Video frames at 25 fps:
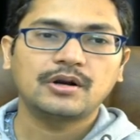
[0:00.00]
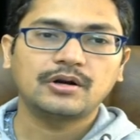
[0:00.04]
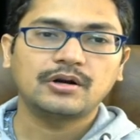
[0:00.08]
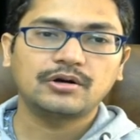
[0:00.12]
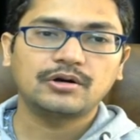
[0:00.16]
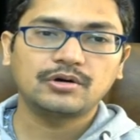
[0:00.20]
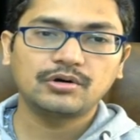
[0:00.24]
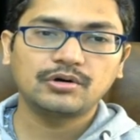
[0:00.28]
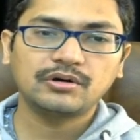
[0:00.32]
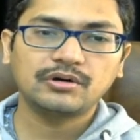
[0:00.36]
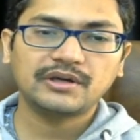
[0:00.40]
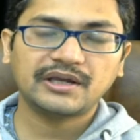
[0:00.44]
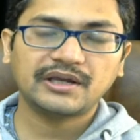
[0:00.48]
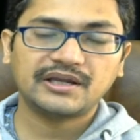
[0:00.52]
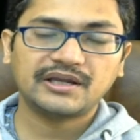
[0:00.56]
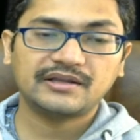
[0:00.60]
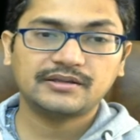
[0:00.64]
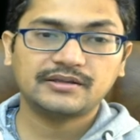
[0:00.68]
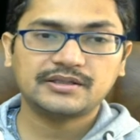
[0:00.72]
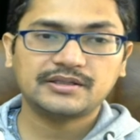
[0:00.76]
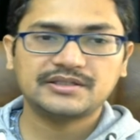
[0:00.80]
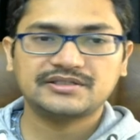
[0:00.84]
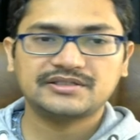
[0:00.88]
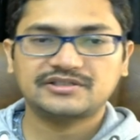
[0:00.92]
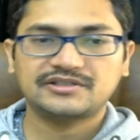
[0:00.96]
rook
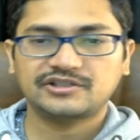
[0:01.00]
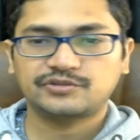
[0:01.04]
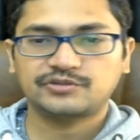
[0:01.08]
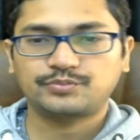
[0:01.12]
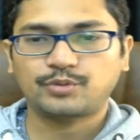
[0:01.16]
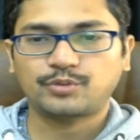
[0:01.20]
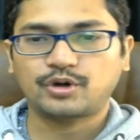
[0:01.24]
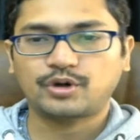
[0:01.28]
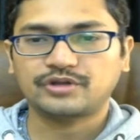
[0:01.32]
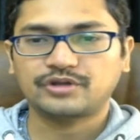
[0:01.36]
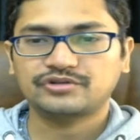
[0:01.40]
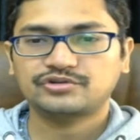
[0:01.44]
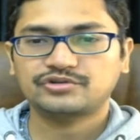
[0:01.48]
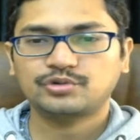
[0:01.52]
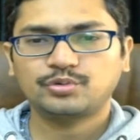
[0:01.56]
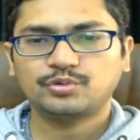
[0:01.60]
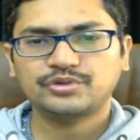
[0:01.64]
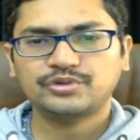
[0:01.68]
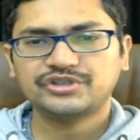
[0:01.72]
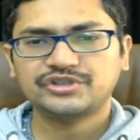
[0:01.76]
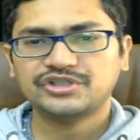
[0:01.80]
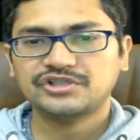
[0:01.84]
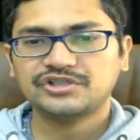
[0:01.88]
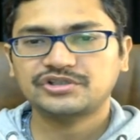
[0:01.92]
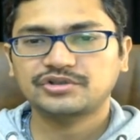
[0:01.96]
and the e6 pawn, so
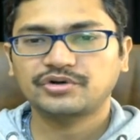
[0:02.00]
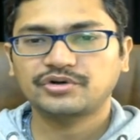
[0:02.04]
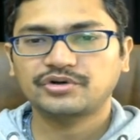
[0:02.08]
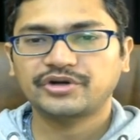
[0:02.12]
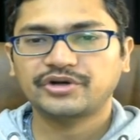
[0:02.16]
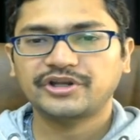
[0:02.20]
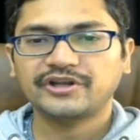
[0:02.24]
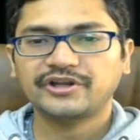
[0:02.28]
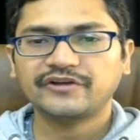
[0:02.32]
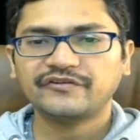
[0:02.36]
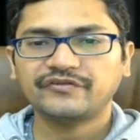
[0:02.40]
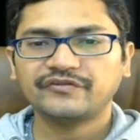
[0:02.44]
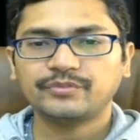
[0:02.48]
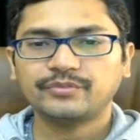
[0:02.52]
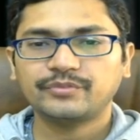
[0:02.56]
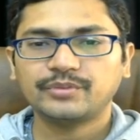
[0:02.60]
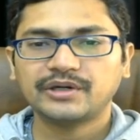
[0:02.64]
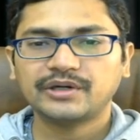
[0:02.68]
which is good enough.